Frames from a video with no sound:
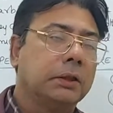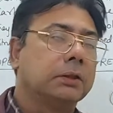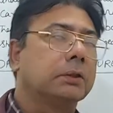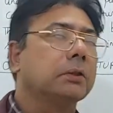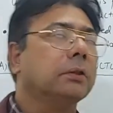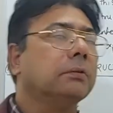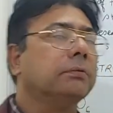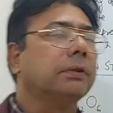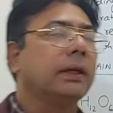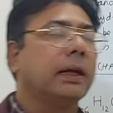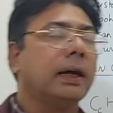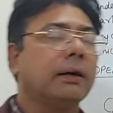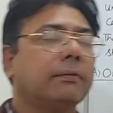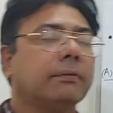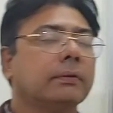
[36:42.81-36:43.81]
So we
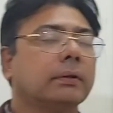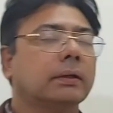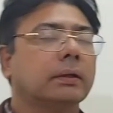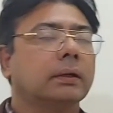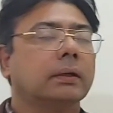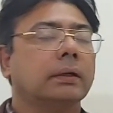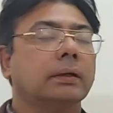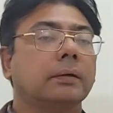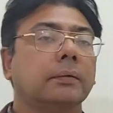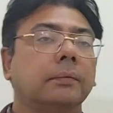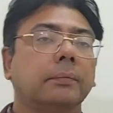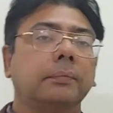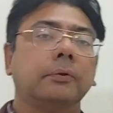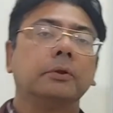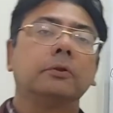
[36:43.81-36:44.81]
have
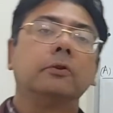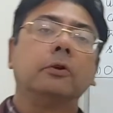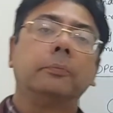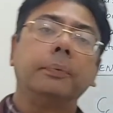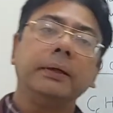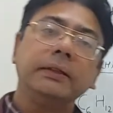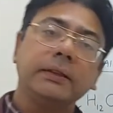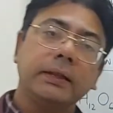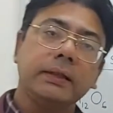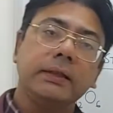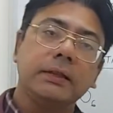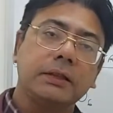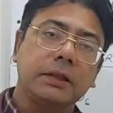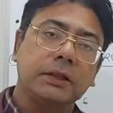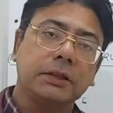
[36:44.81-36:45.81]
both open chain
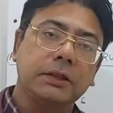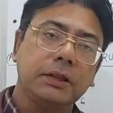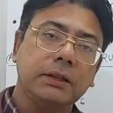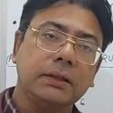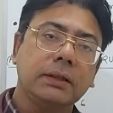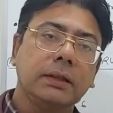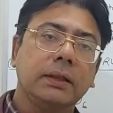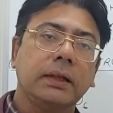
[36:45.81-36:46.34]
structures